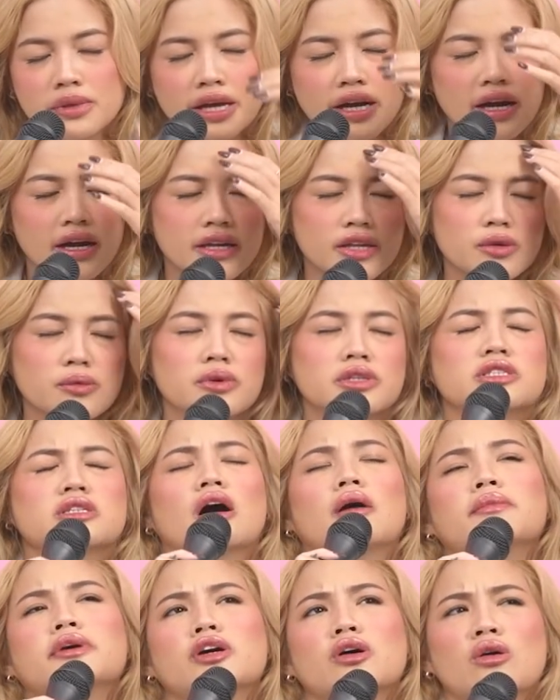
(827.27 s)
Like, he was
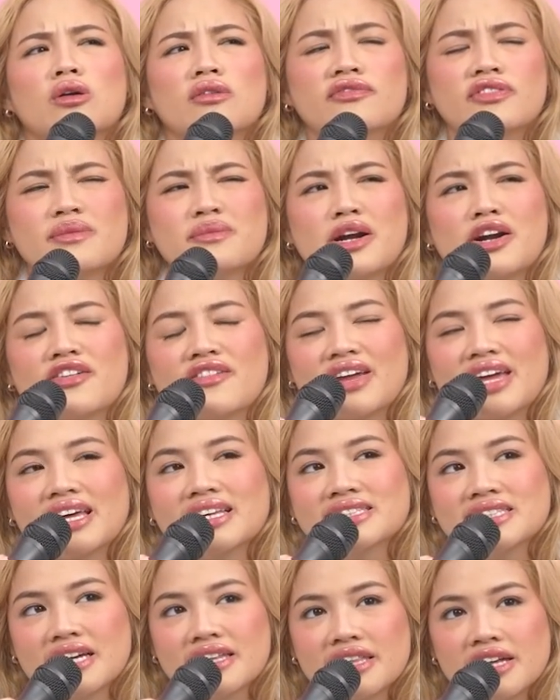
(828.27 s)
coming home from a
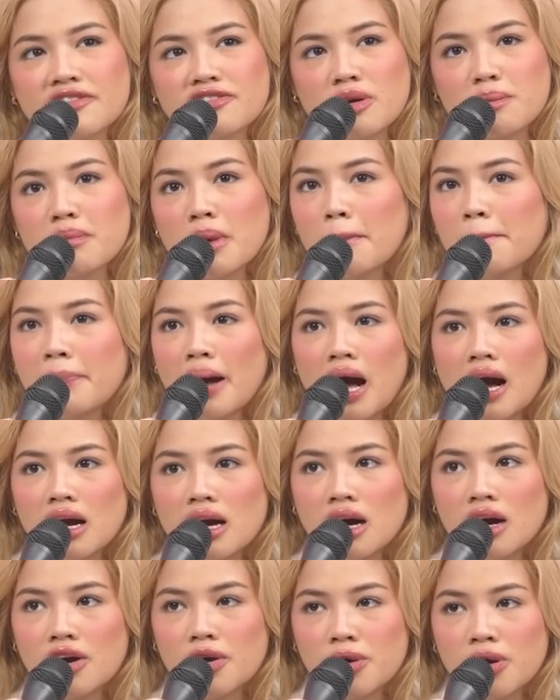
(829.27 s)
race, I think from
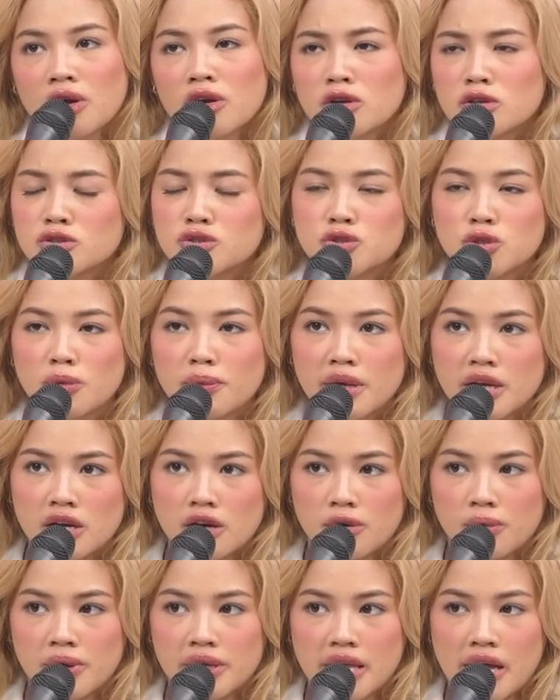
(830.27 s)
Pampanga or Subic
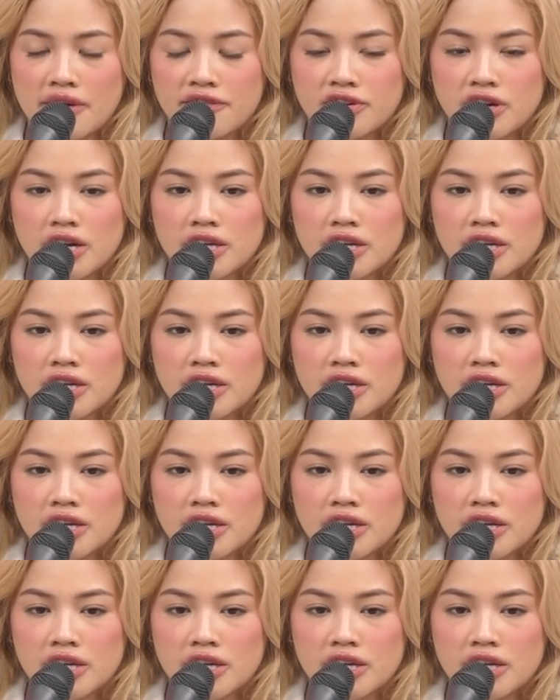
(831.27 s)
or whatever,